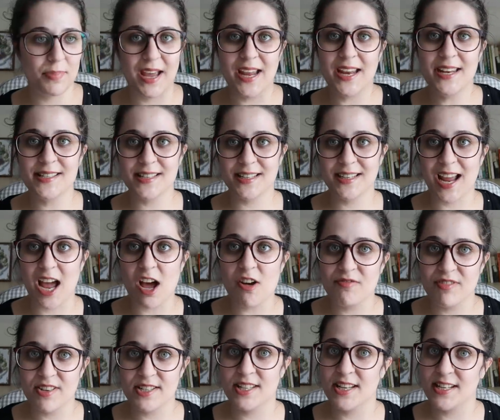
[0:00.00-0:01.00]
paint and
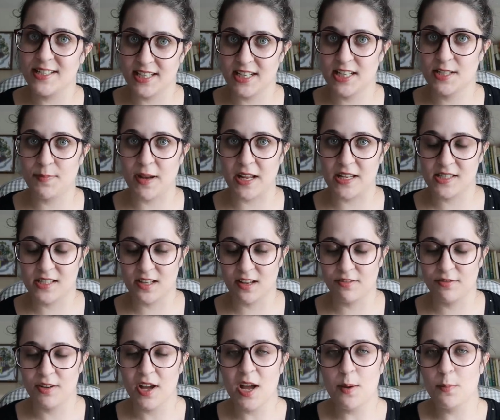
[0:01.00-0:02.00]
canvas is
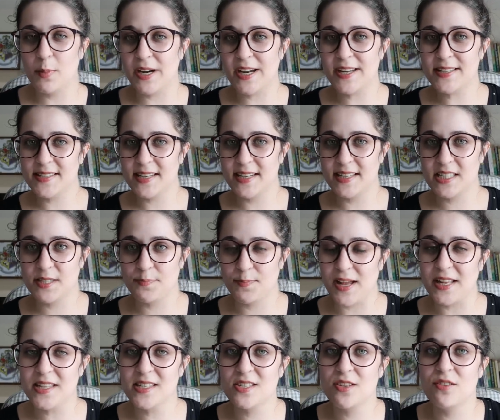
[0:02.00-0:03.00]
expensive, but it's
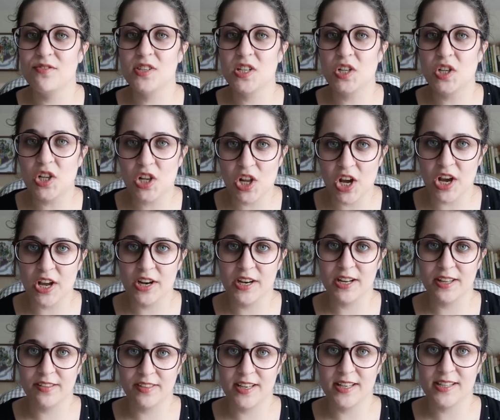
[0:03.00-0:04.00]
expensive to
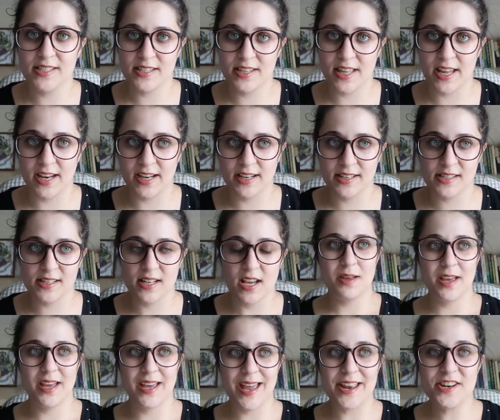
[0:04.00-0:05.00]
learn these things.
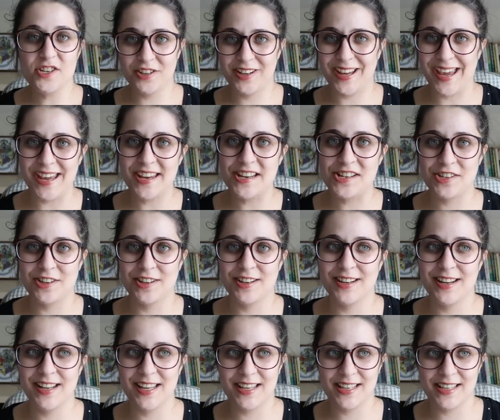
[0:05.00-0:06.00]

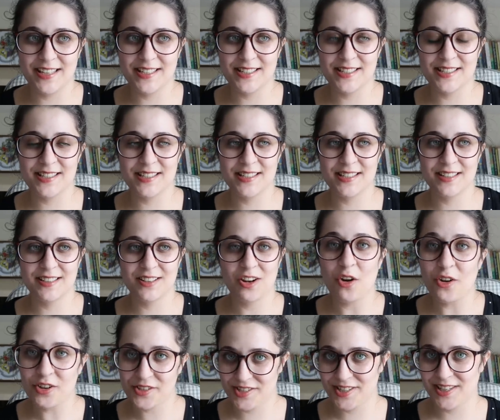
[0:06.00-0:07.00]
Education is
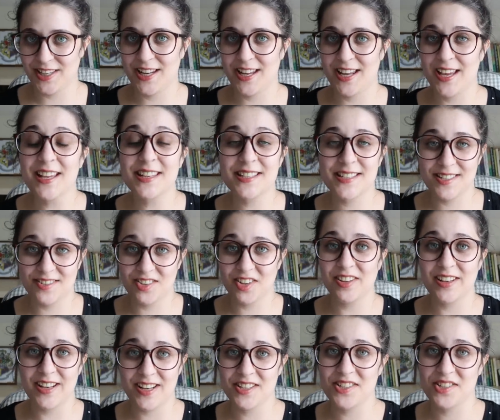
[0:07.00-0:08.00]
costly. It
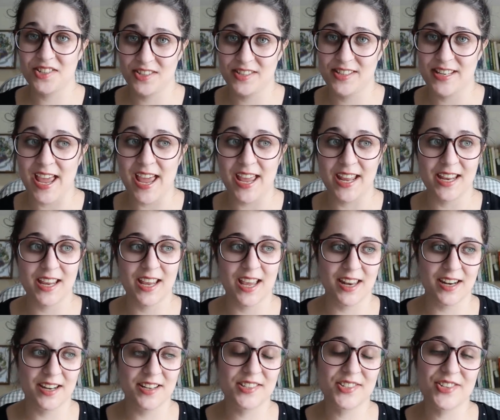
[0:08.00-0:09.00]
still is today,
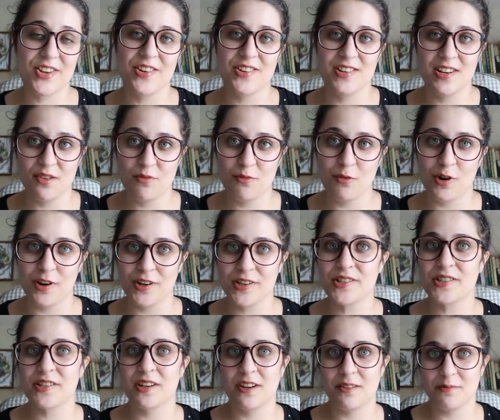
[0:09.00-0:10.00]
and it certainly
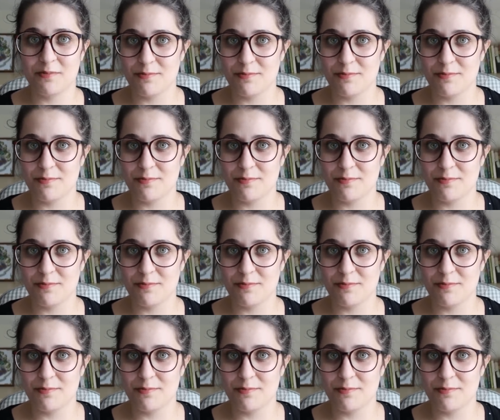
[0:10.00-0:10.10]
was